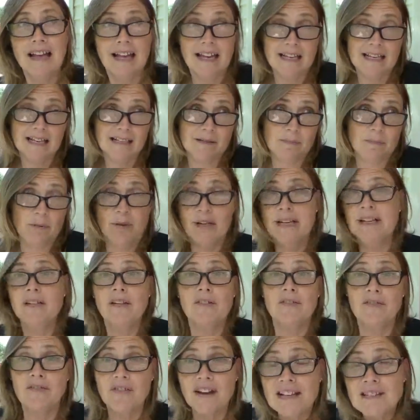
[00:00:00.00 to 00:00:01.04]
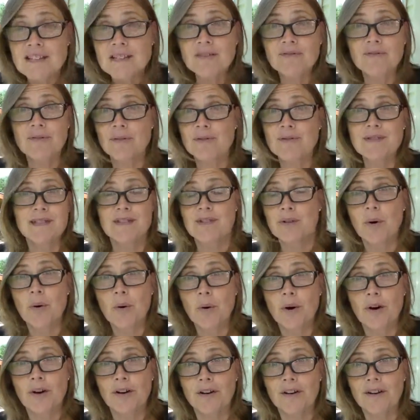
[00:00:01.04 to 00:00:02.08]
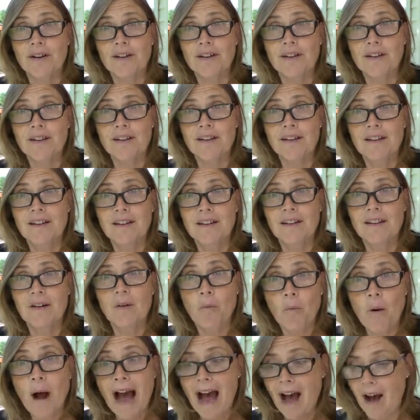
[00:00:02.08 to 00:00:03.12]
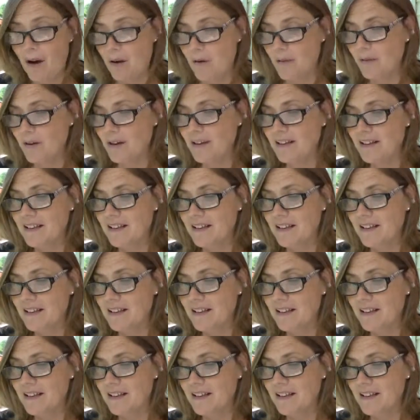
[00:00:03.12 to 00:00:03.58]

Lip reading: He's putting the festivals into order. Wow!